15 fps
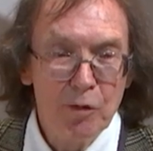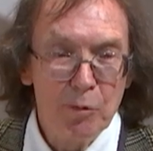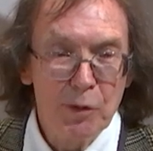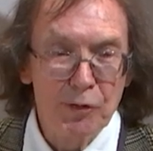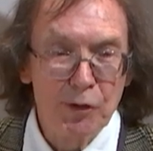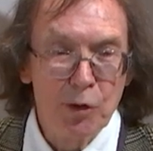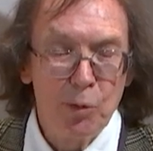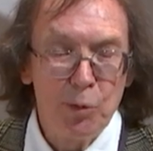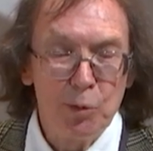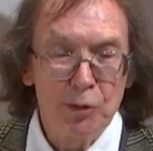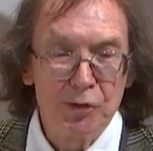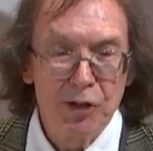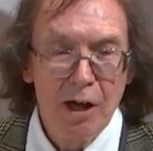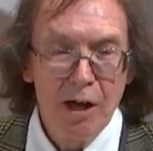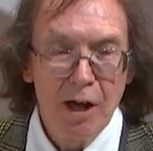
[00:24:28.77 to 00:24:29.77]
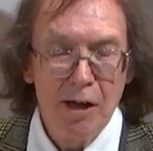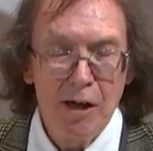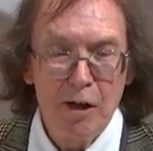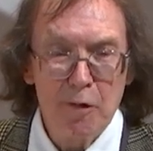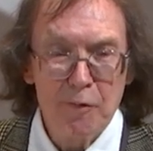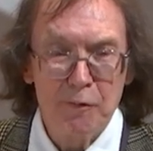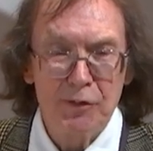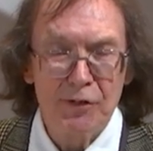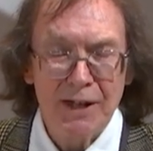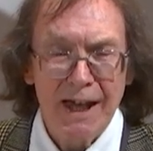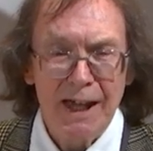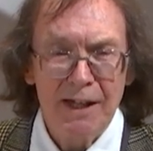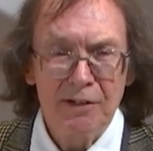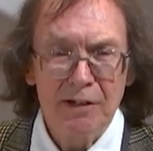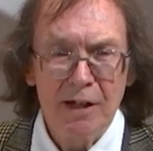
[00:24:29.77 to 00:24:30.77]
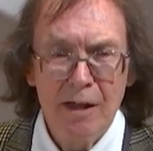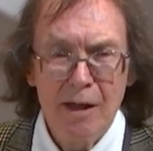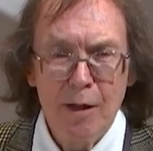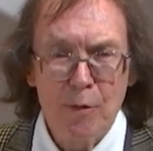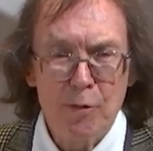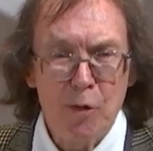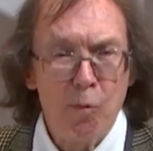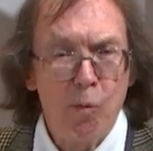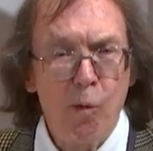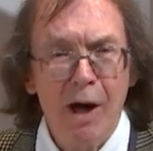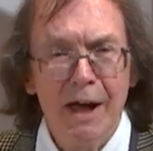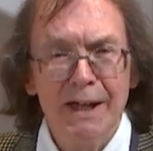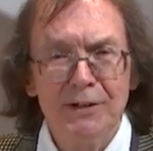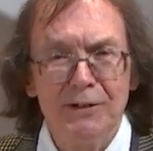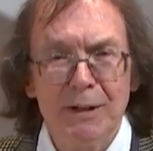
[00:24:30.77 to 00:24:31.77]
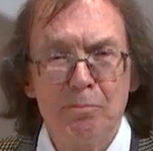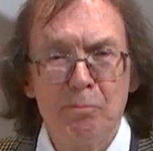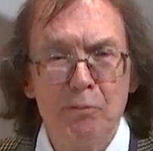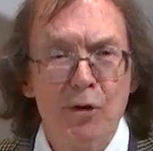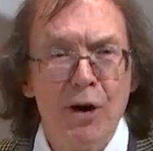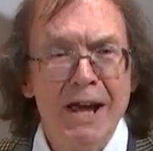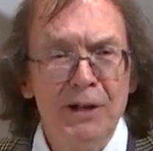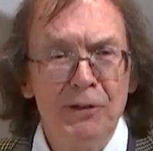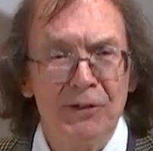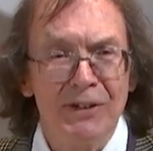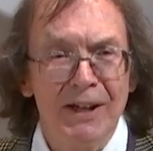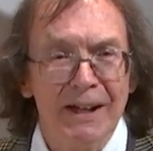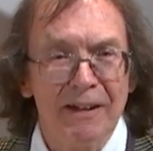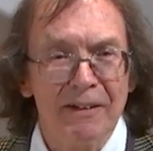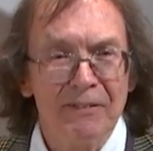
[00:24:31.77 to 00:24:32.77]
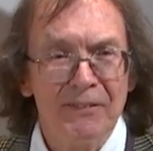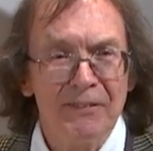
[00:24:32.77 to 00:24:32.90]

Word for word: was called Halfdan the Wide Embracing.